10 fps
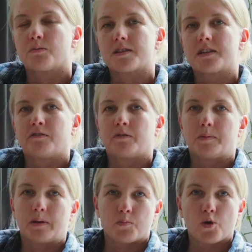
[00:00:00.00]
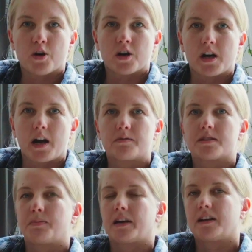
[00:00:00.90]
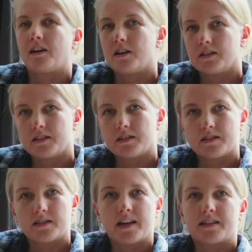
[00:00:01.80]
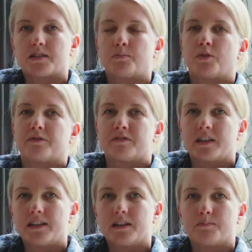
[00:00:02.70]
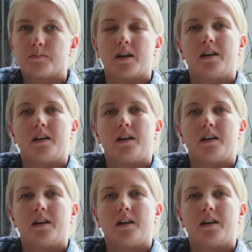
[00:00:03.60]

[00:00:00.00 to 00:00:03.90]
myself a bit more. I was back in Holland, had some more freedom,